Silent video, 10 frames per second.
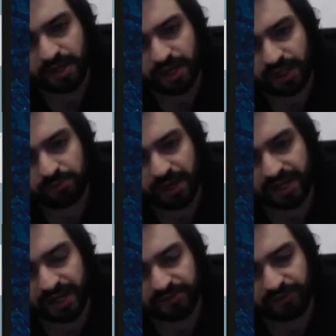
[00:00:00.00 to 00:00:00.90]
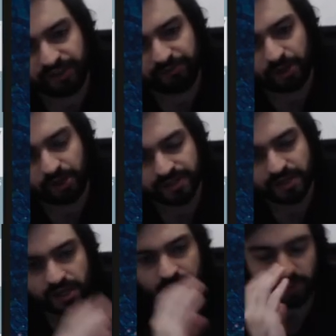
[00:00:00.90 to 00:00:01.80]
And black has 5 pawns,
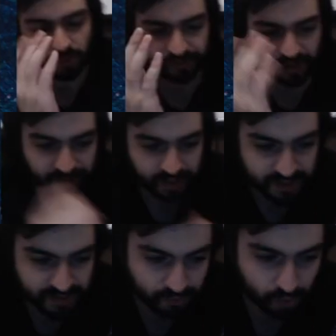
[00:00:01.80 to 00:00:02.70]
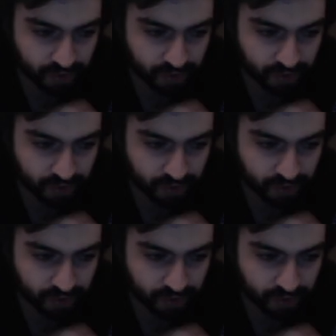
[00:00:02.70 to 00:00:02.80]
so 5 against 4.